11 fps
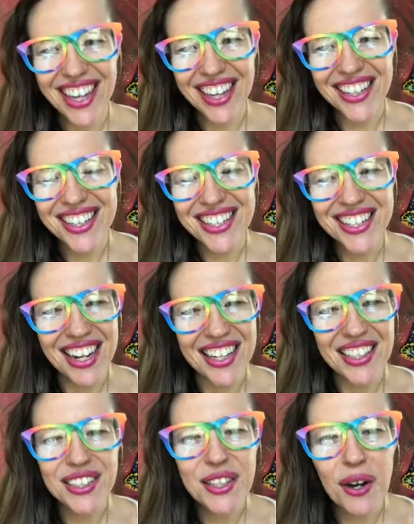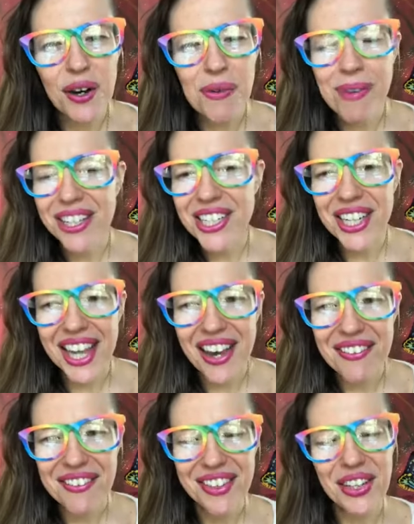And sending so much
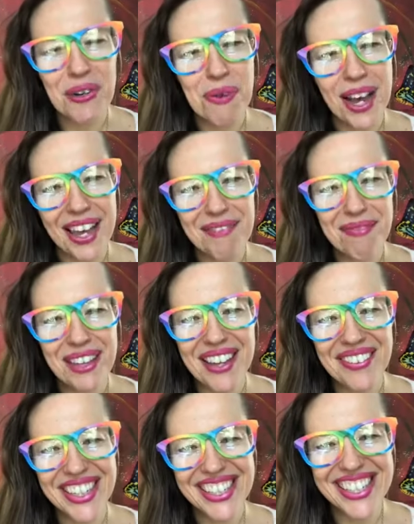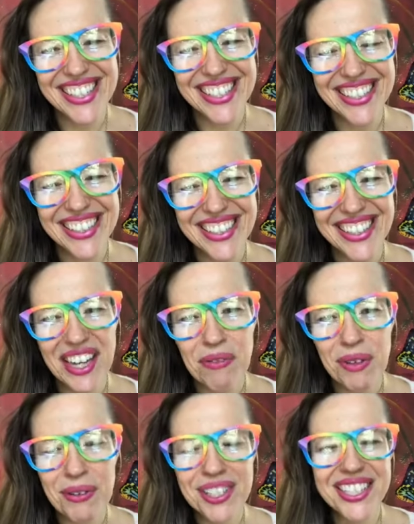love your way, beloveds.
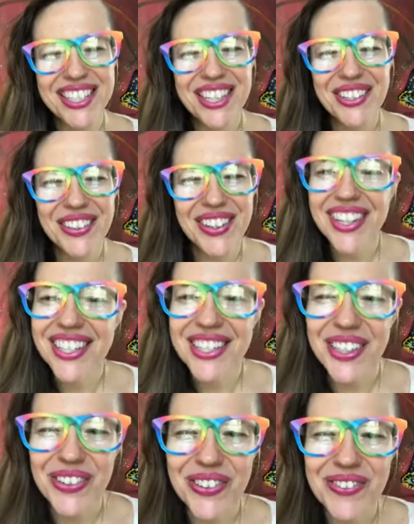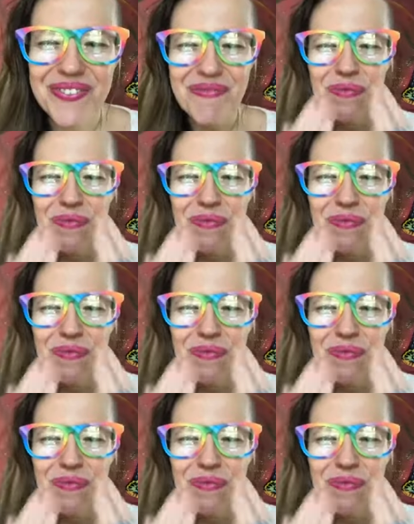And we will see you soon.